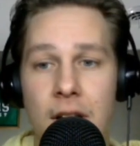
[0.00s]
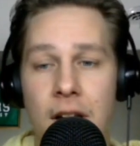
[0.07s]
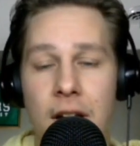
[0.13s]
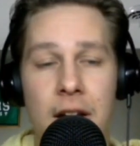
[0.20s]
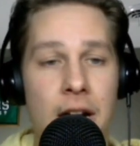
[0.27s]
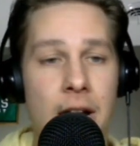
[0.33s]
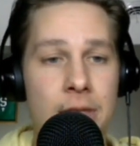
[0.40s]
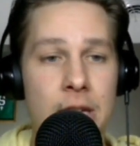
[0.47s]

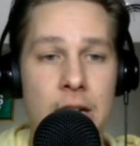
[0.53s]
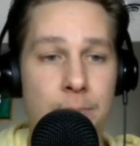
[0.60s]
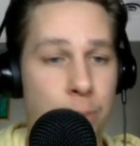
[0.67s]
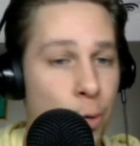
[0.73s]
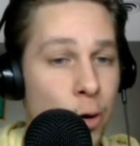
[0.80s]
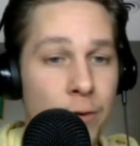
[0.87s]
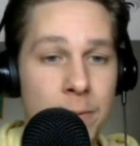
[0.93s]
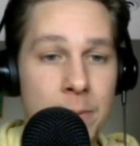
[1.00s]
and the
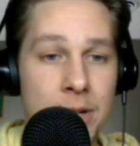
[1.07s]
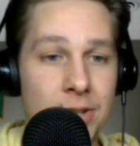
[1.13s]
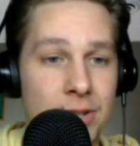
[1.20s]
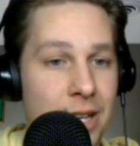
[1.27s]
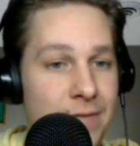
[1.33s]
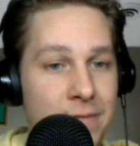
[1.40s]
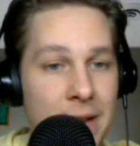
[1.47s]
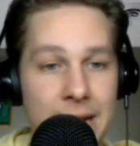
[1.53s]
improvements
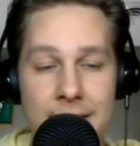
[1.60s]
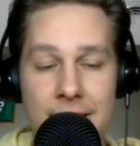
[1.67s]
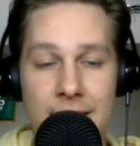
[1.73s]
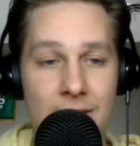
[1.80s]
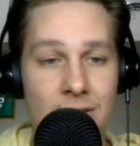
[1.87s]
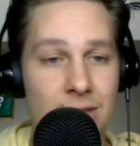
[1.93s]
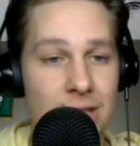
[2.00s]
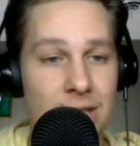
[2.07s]
they've made this
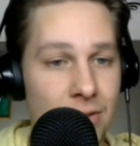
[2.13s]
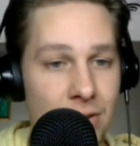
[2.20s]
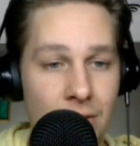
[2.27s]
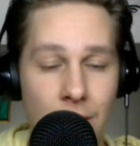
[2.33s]
season.